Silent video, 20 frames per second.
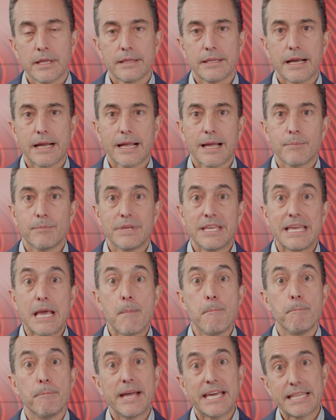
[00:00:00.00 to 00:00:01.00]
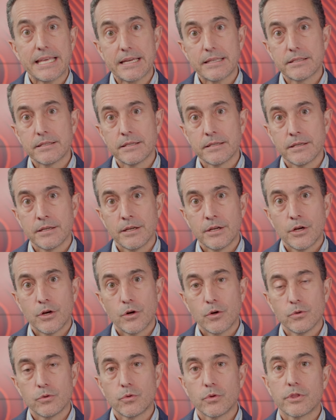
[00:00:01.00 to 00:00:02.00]
that can be embedded
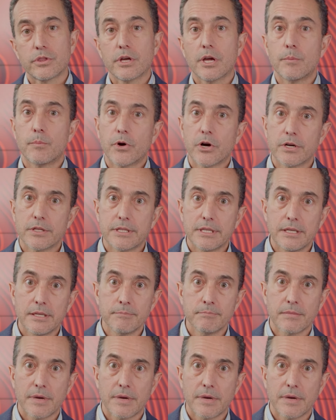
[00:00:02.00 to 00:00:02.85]
onto third-party